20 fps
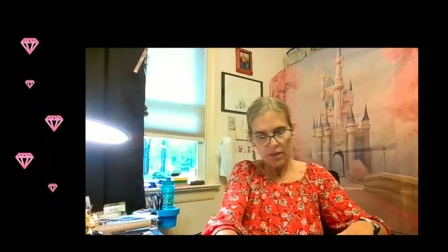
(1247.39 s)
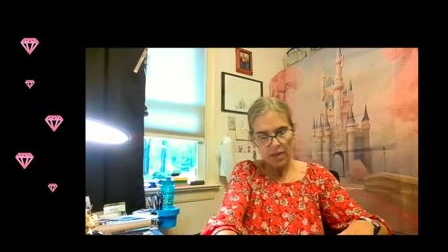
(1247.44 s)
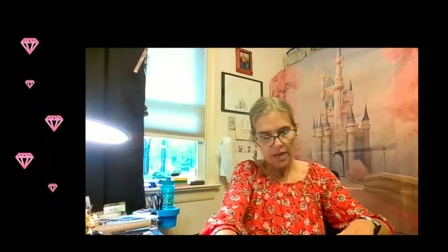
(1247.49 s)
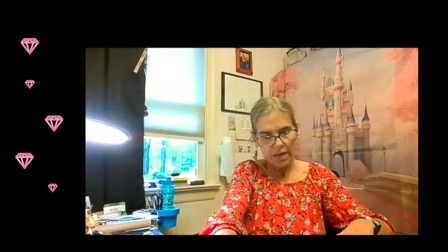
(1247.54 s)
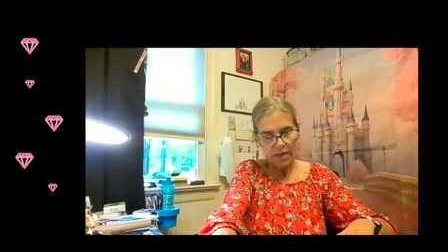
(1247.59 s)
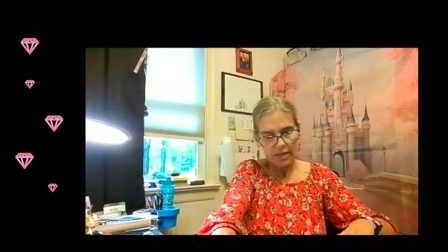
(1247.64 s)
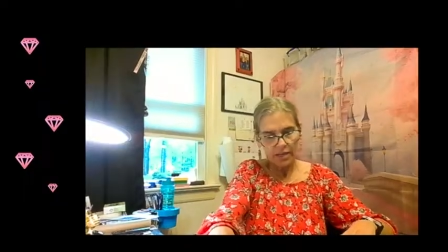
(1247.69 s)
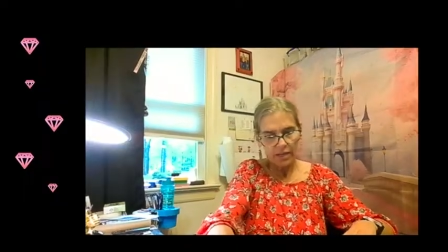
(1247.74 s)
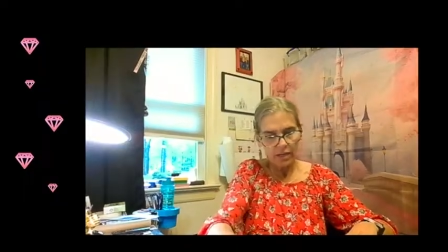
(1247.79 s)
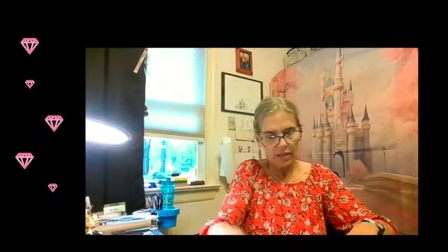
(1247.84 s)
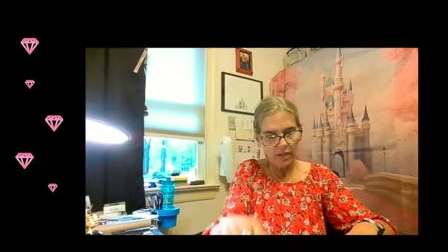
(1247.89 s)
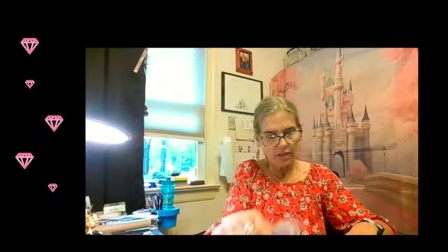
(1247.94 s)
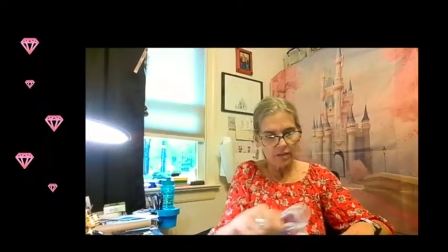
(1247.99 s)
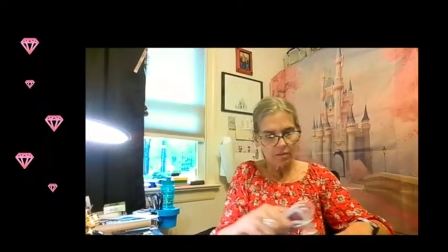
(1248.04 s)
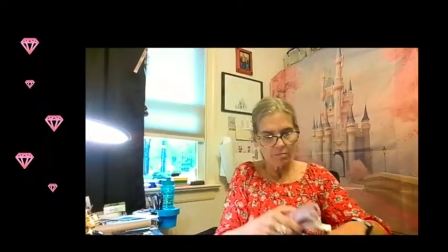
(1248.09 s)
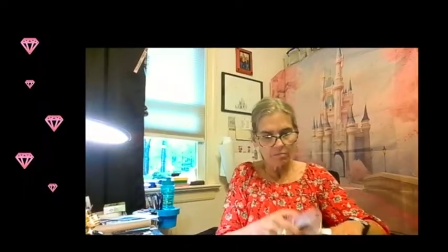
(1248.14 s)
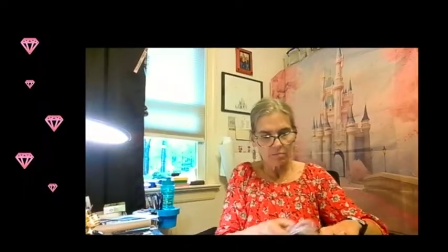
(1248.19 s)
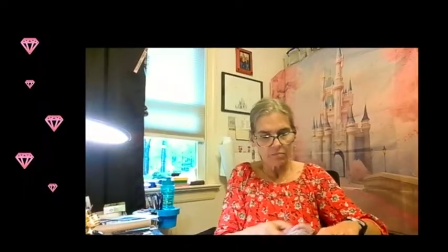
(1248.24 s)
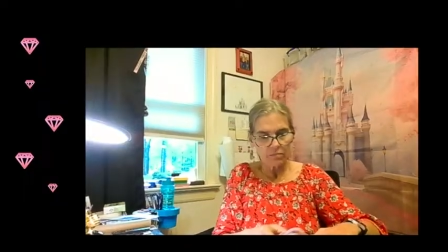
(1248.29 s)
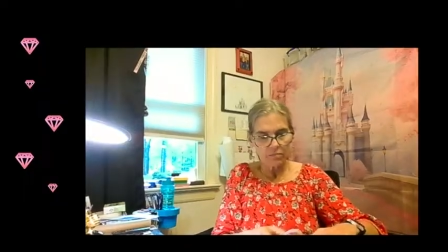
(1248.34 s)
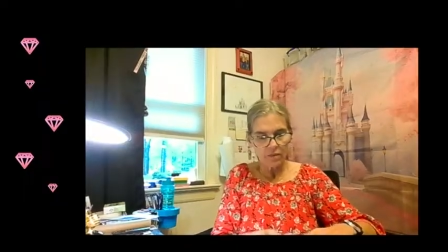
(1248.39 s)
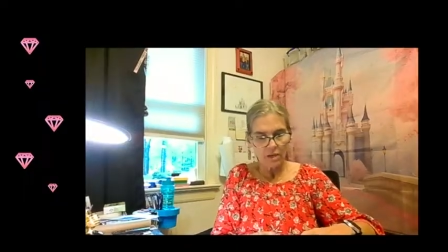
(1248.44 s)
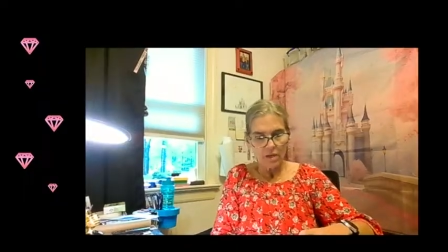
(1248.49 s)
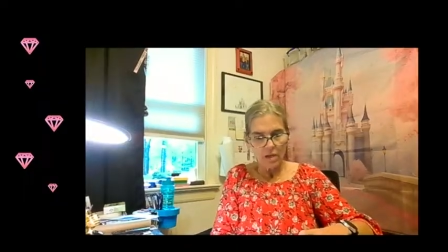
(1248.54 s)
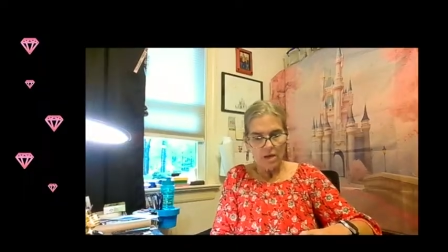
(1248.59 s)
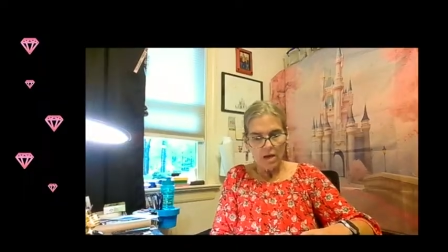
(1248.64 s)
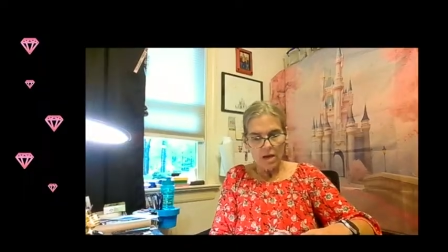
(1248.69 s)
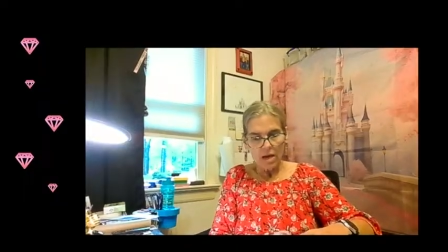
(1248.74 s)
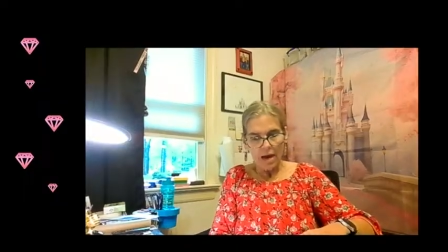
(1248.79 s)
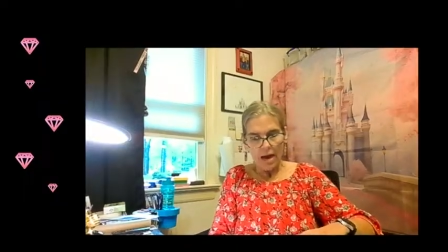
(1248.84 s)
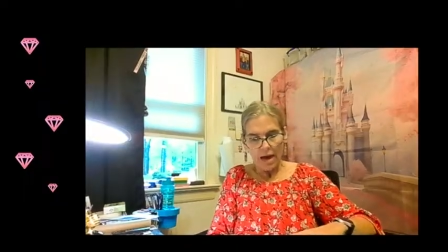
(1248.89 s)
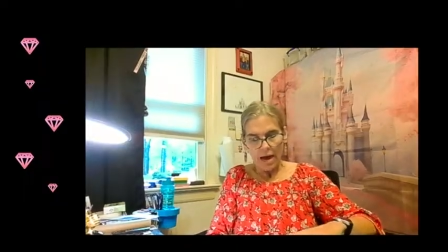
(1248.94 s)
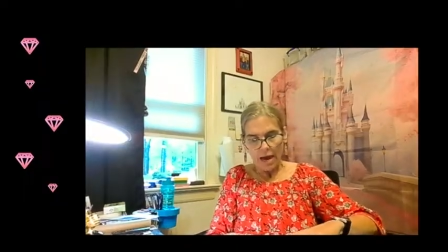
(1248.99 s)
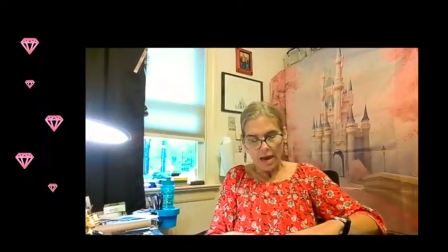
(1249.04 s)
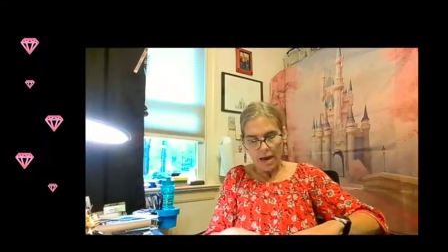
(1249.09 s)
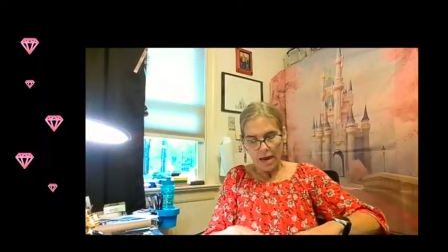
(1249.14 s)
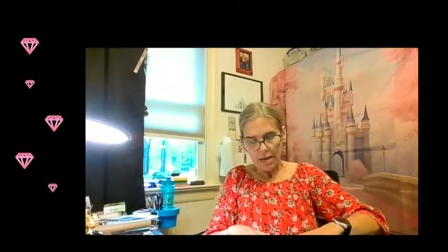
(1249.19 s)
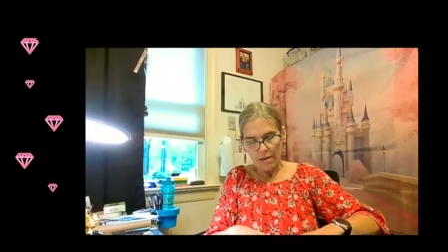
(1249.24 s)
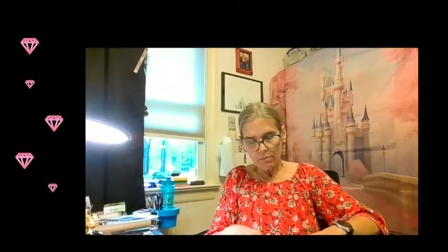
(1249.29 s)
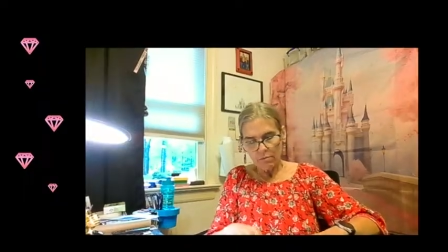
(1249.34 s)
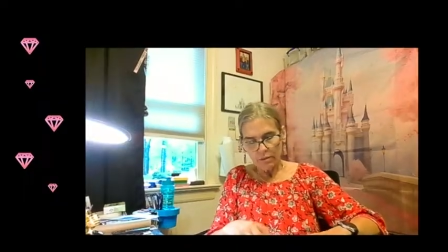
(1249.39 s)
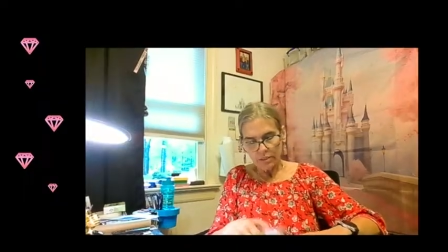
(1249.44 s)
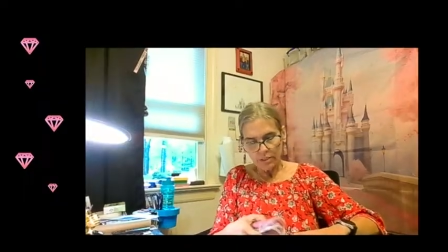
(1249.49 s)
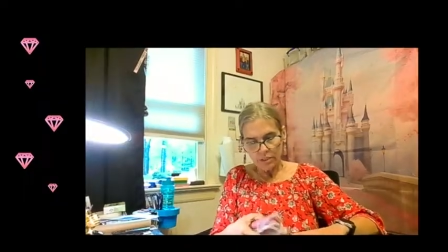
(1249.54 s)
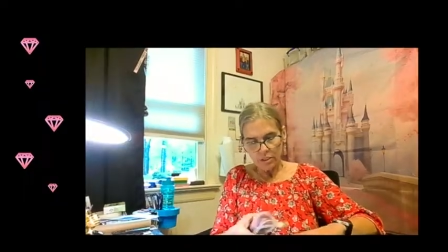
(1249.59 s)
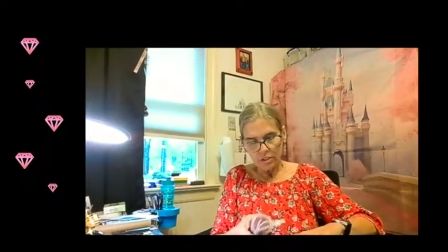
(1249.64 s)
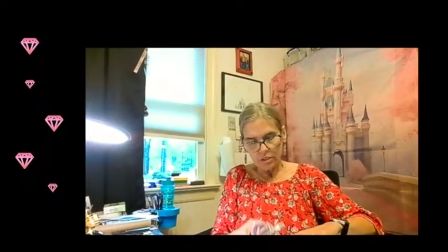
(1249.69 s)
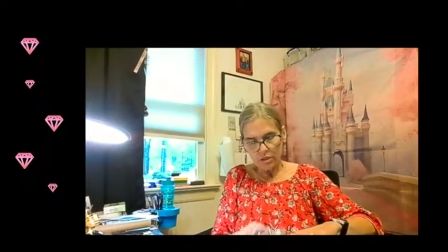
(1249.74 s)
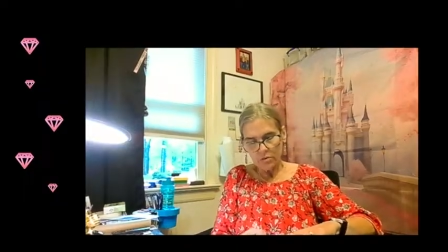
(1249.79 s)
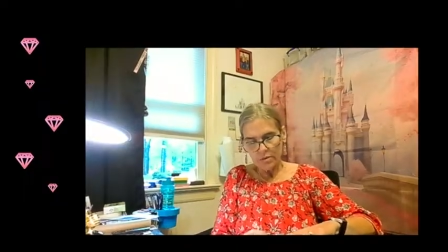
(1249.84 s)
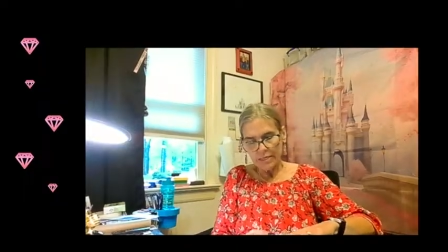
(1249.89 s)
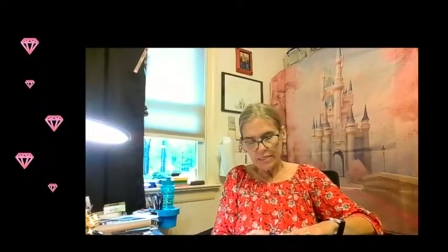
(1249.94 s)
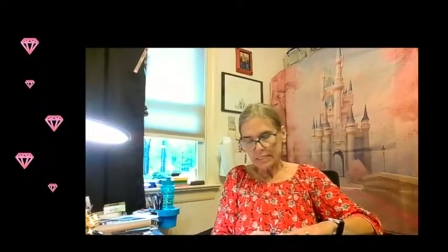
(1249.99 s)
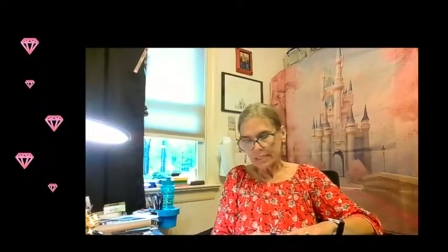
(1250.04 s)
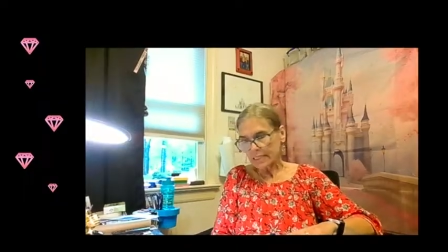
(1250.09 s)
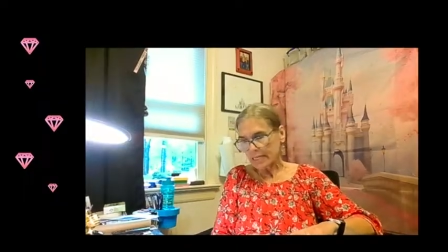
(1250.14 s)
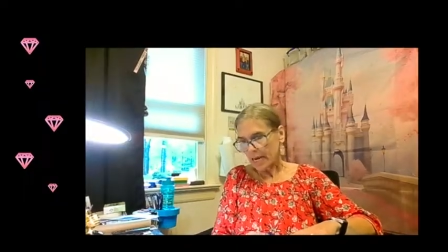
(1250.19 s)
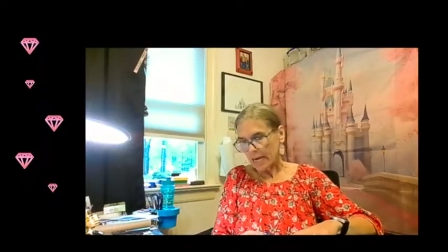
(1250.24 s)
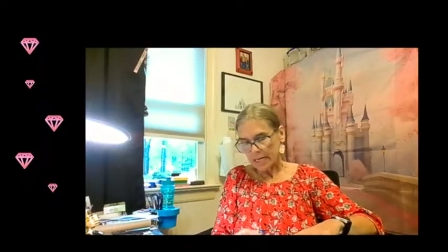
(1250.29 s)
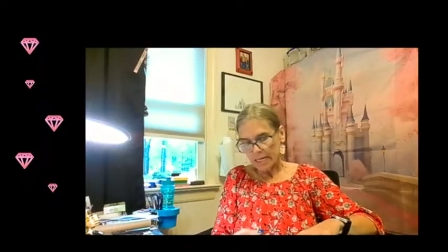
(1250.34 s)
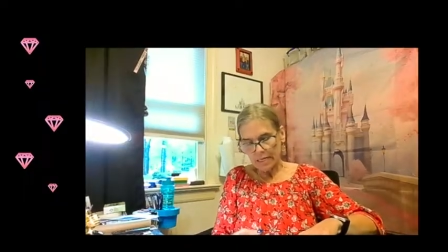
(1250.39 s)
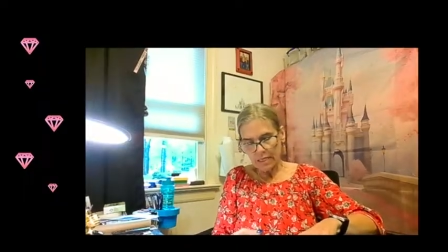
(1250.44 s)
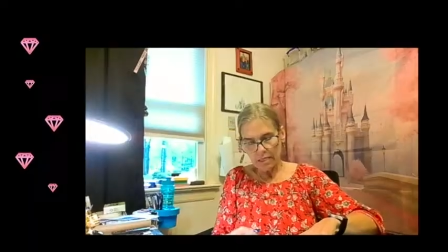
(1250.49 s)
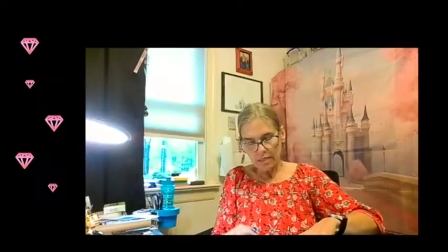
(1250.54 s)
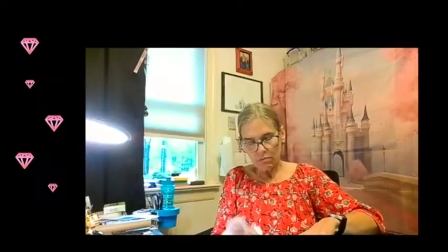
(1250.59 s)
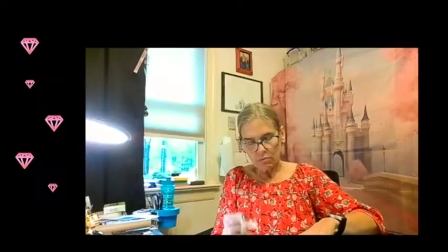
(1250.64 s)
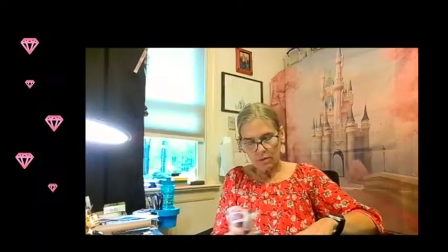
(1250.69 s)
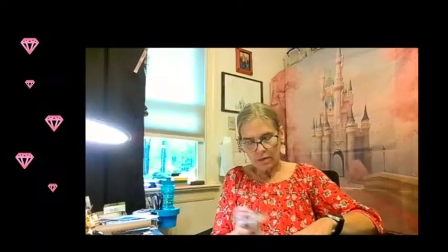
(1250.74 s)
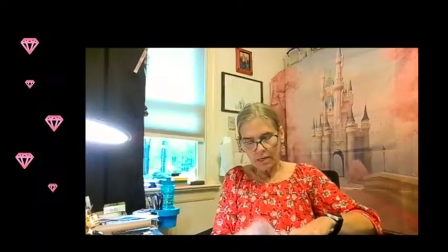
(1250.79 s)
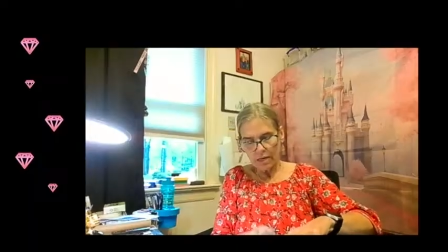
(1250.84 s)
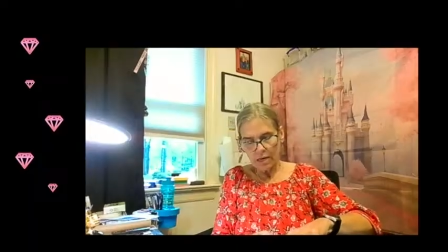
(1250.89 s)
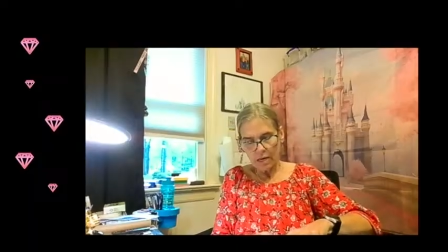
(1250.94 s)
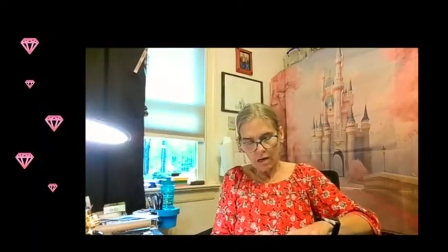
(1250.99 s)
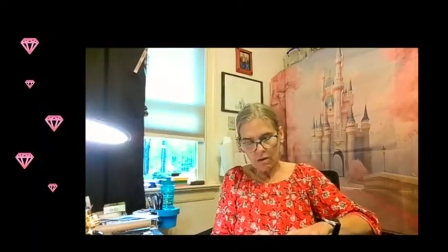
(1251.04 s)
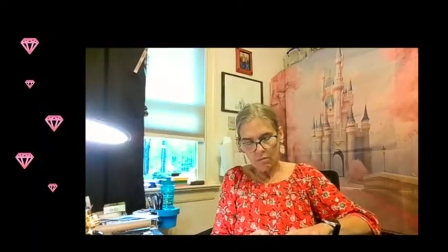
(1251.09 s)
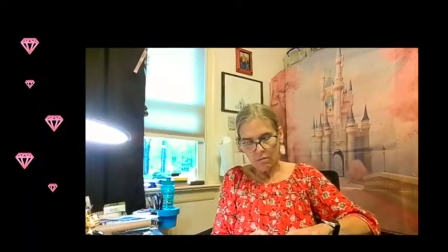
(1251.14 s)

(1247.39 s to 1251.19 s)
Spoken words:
And I was so excited when